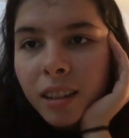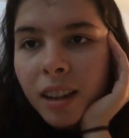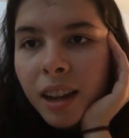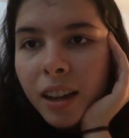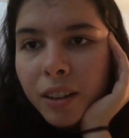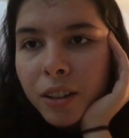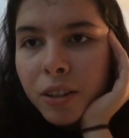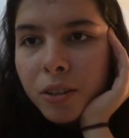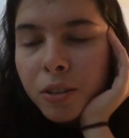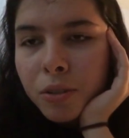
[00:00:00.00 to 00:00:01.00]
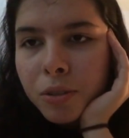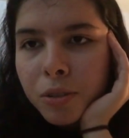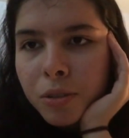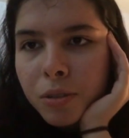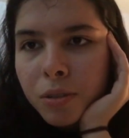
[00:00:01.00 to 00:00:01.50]
How do you use,
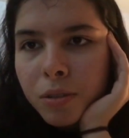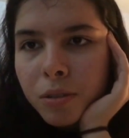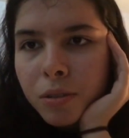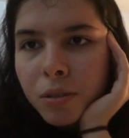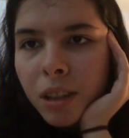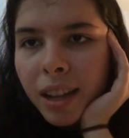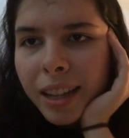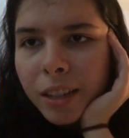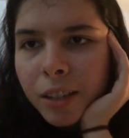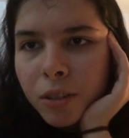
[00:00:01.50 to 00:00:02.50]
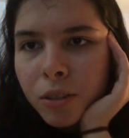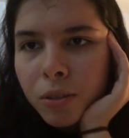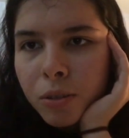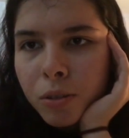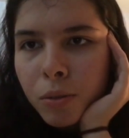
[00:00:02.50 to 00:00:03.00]
hey, do you use
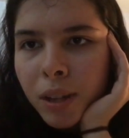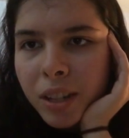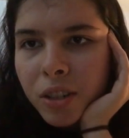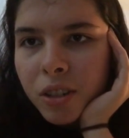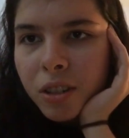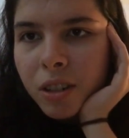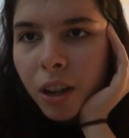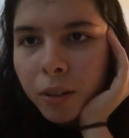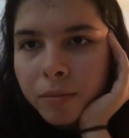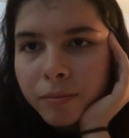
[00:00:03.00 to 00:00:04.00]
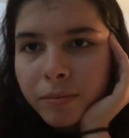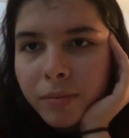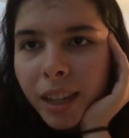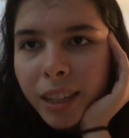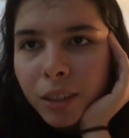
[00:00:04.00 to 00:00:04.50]
Twitch? No,
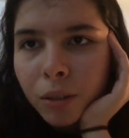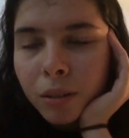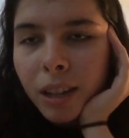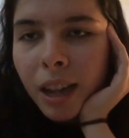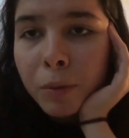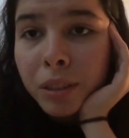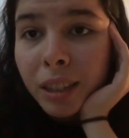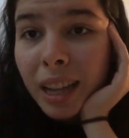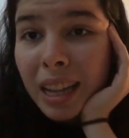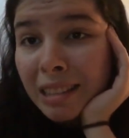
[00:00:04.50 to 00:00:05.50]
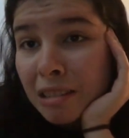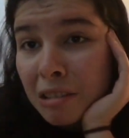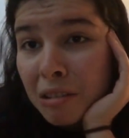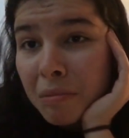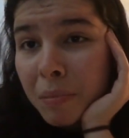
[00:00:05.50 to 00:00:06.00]
I don't. I would like
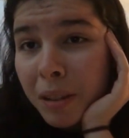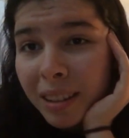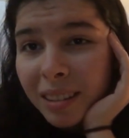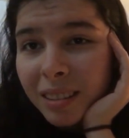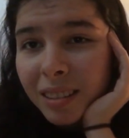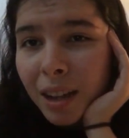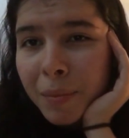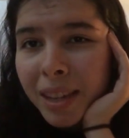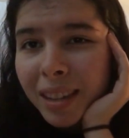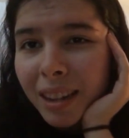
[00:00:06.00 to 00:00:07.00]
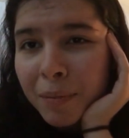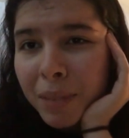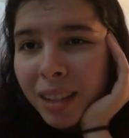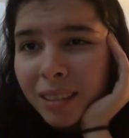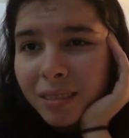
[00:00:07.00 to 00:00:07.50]
to, but, I mean, I'm not,